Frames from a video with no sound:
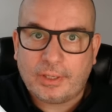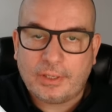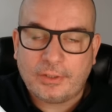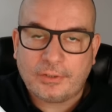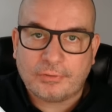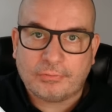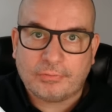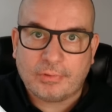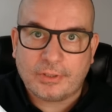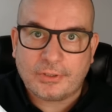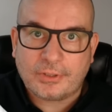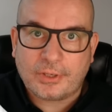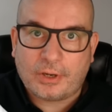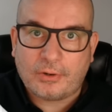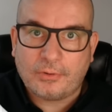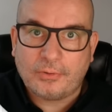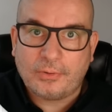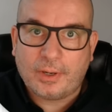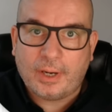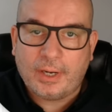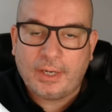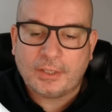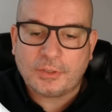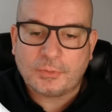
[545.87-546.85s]
as a
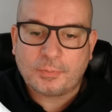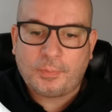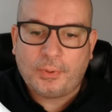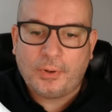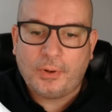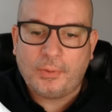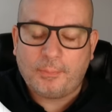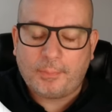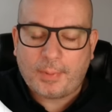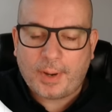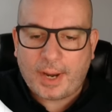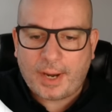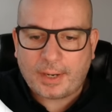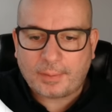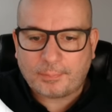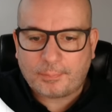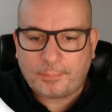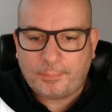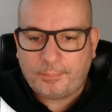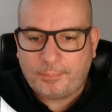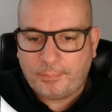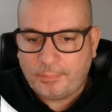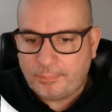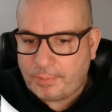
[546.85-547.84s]
result and it's put back
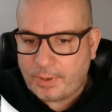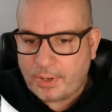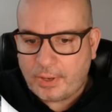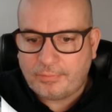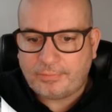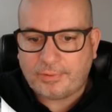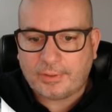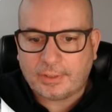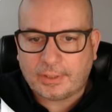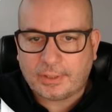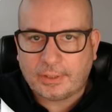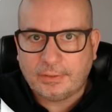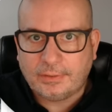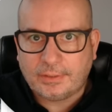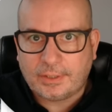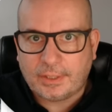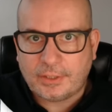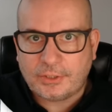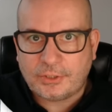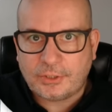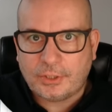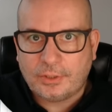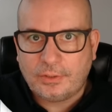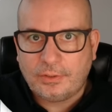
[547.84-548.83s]
perfect
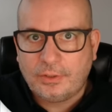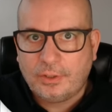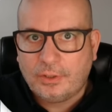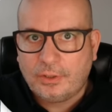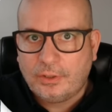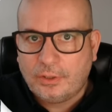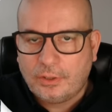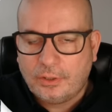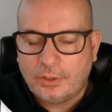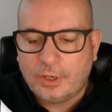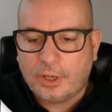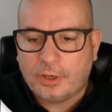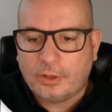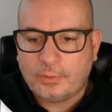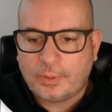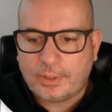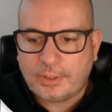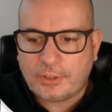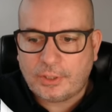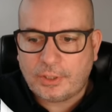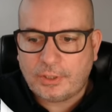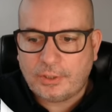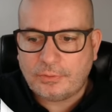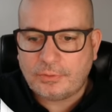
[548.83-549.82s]
condition, no
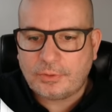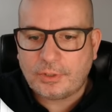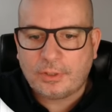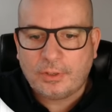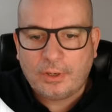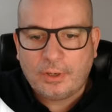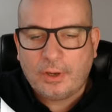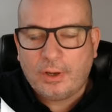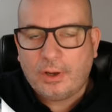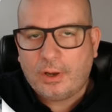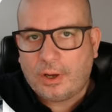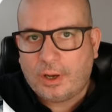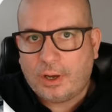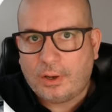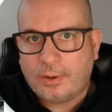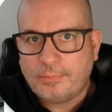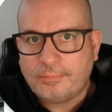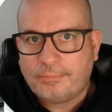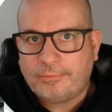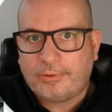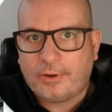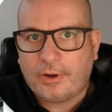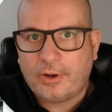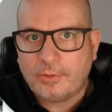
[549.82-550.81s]
issues, I'm
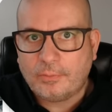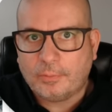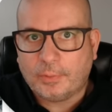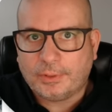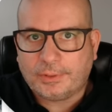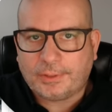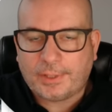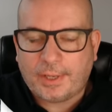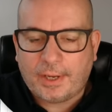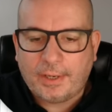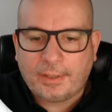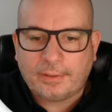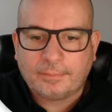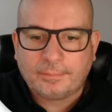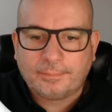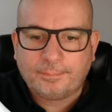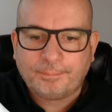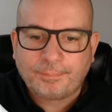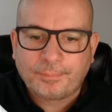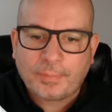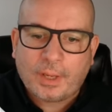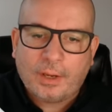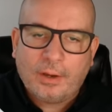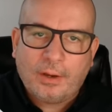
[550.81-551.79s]
fine with that.
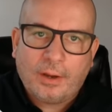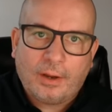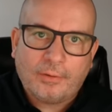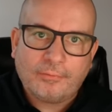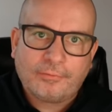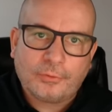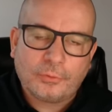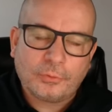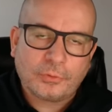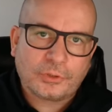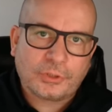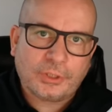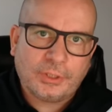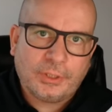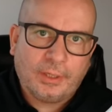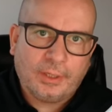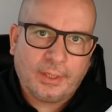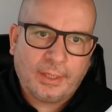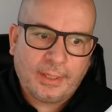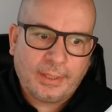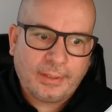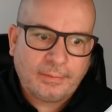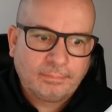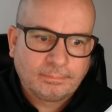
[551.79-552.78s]

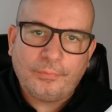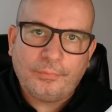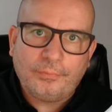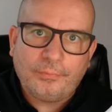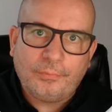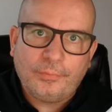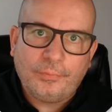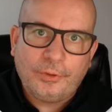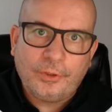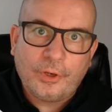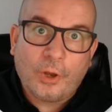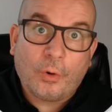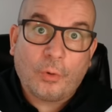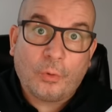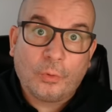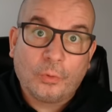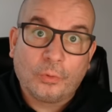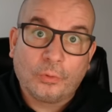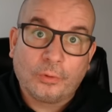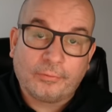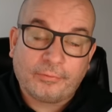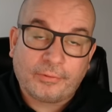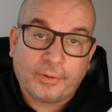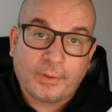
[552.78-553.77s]
Unfortunately, not
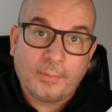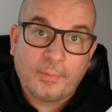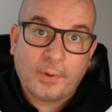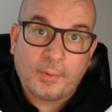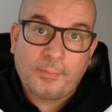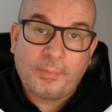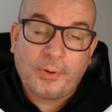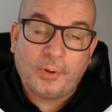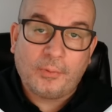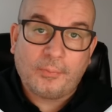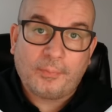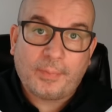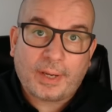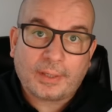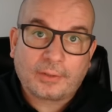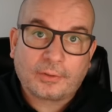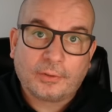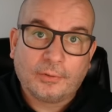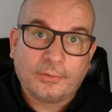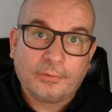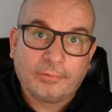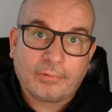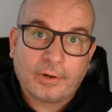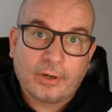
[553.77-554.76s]
all of them are put back
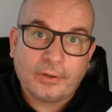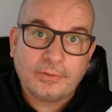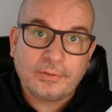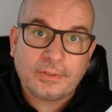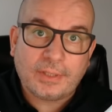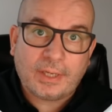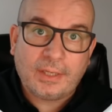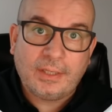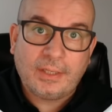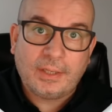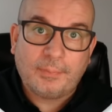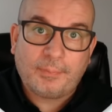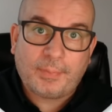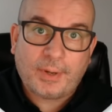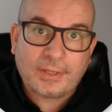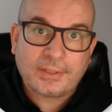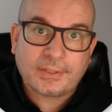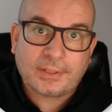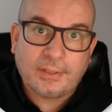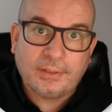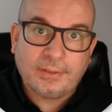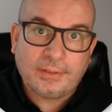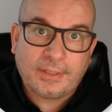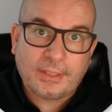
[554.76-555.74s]
on the road in the
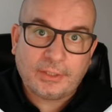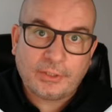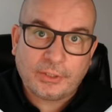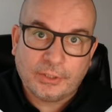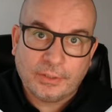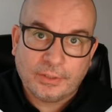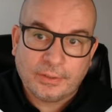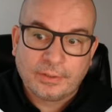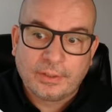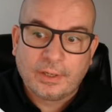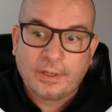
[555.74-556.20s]
best condition.